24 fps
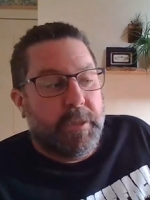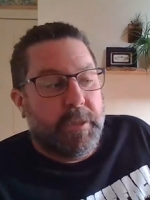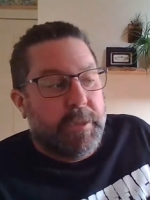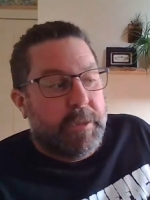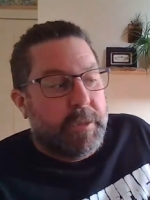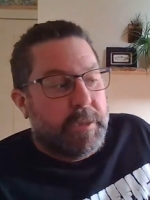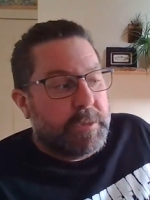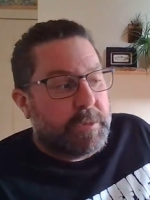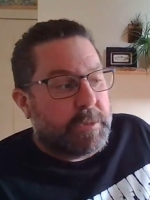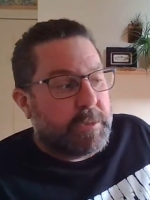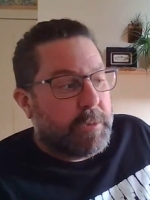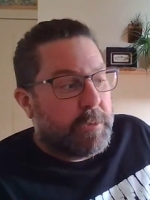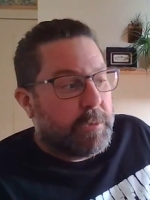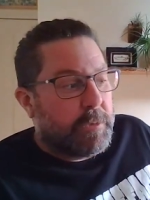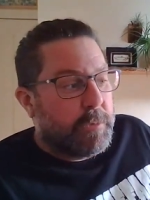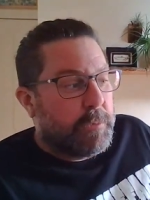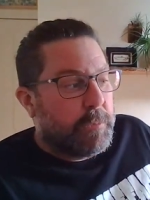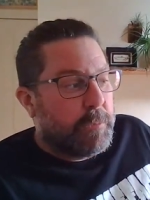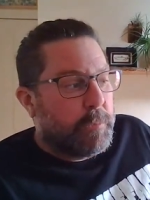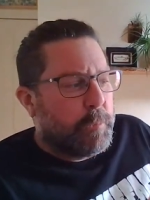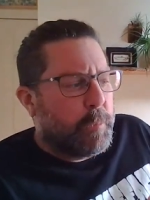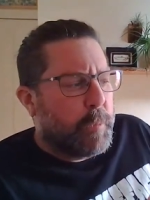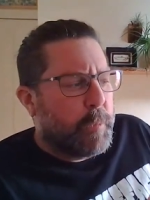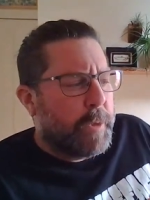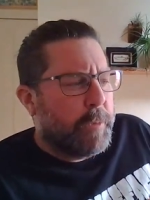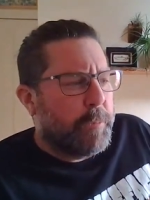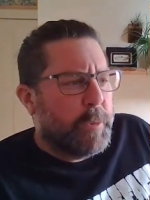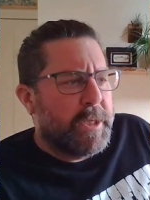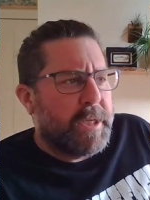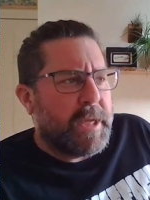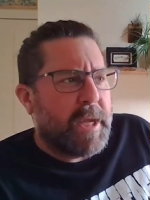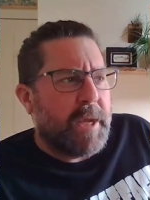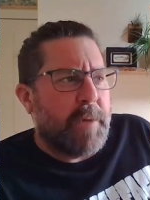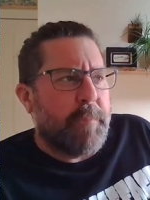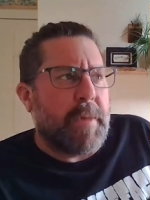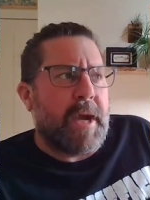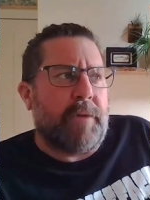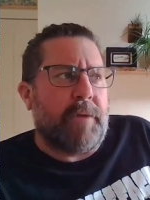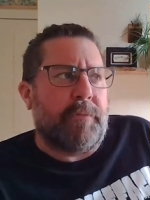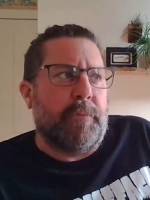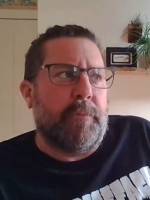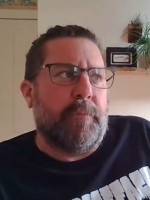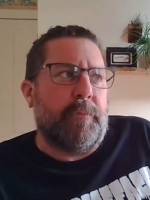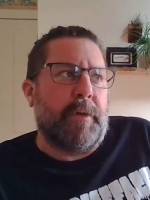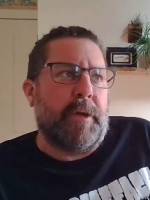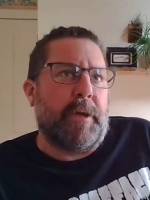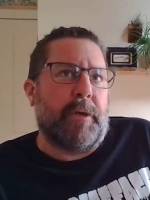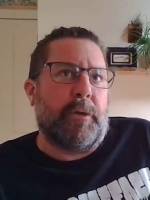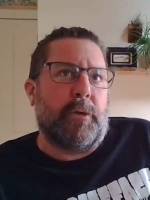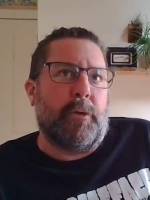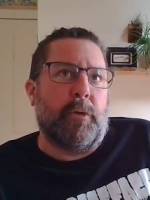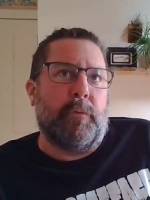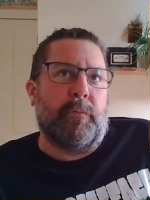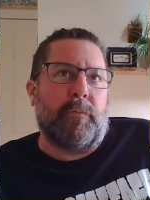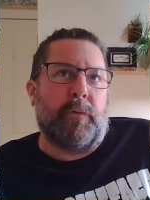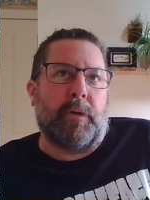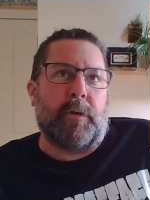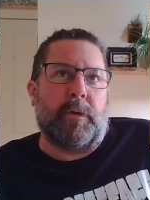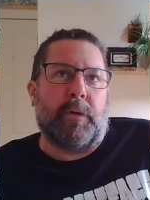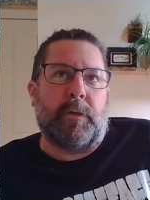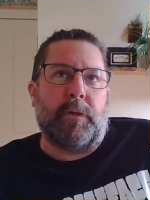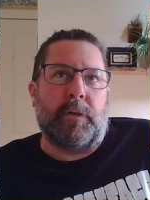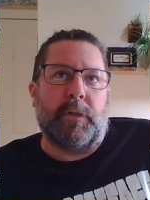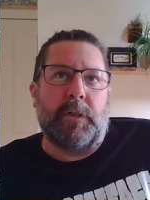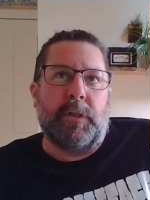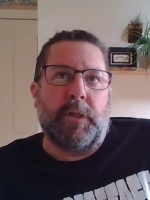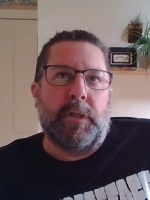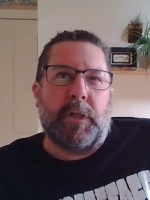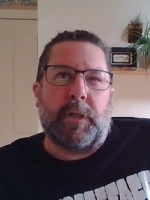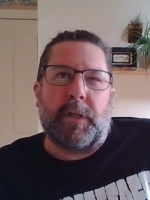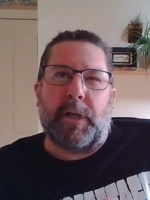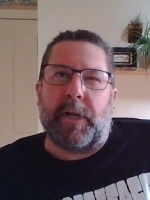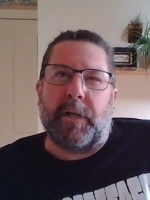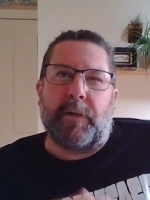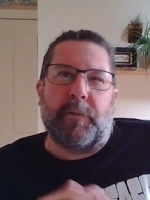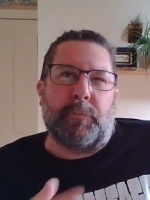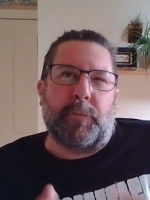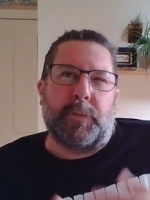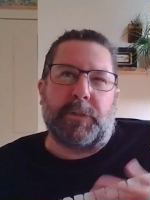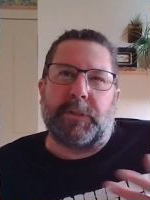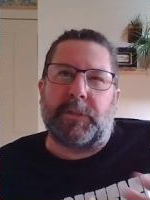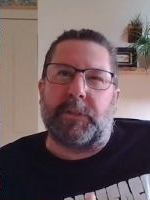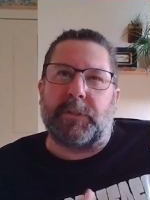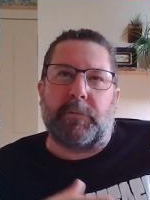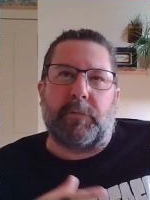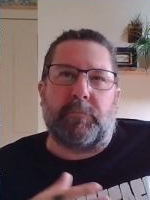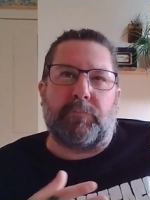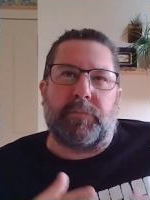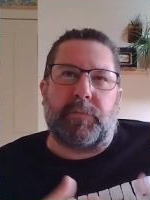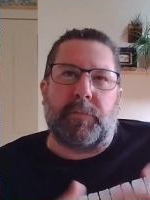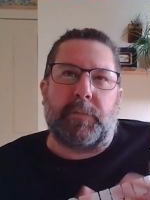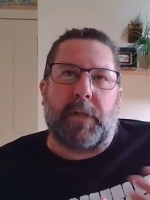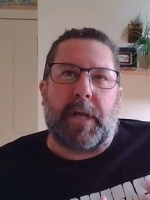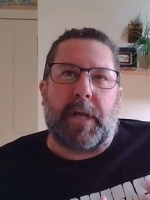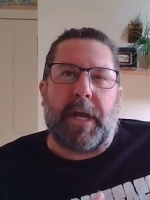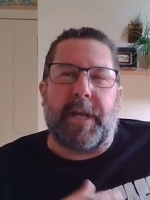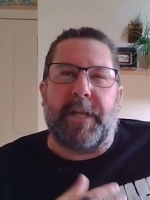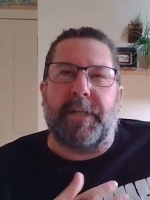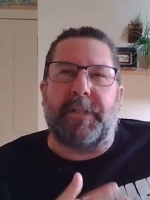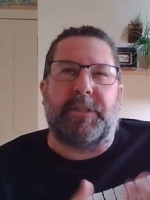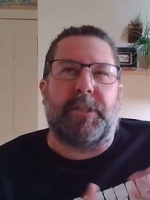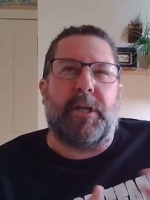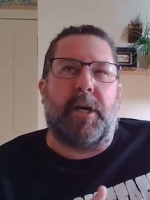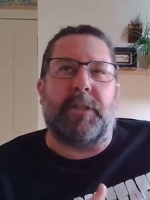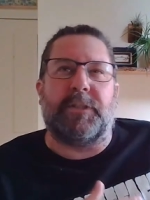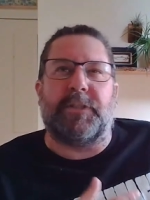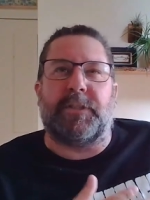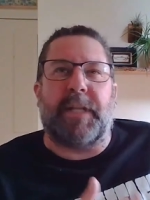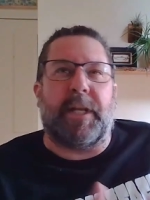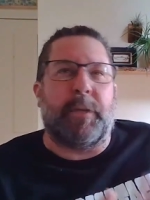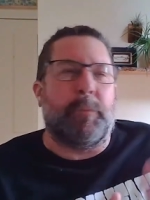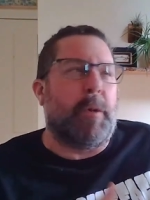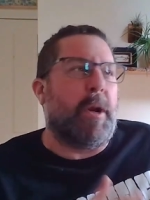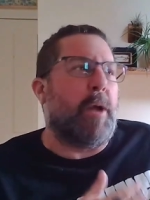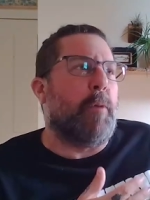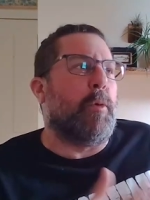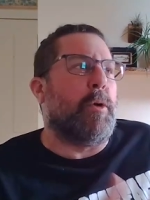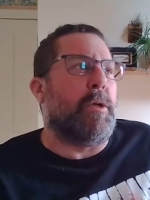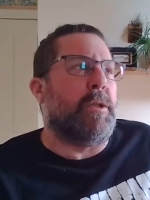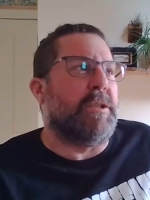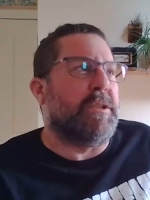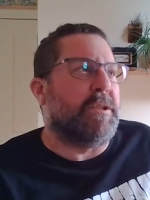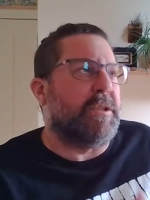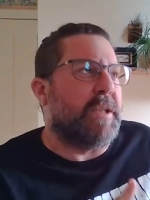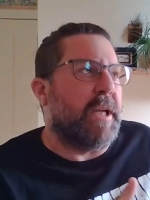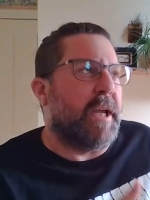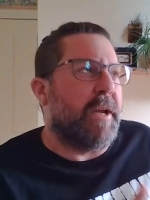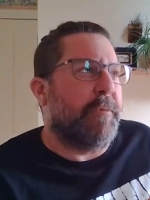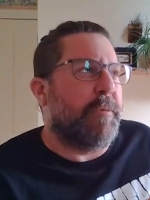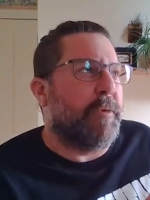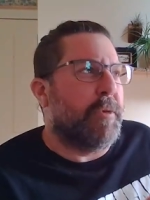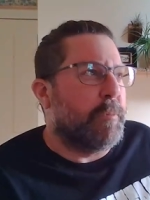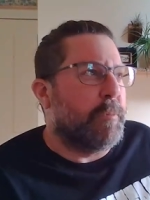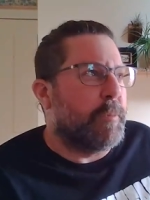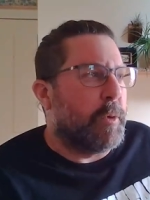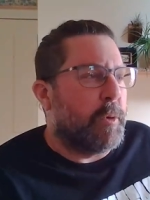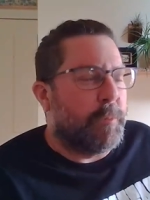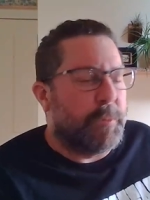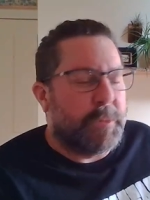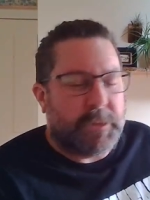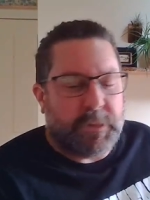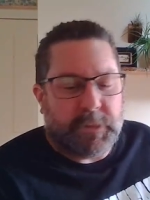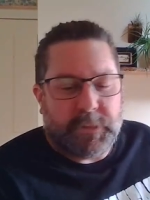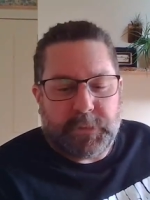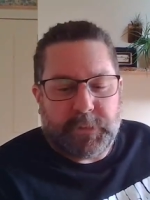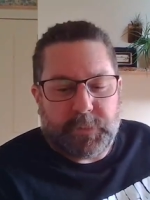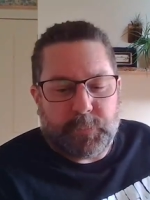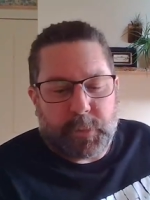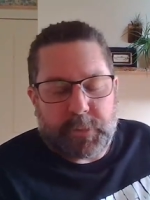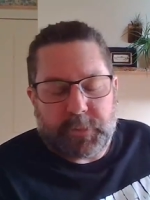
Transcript: So when we came back from Vancouver, kind of was I had said what I wanted to say for the moment in, with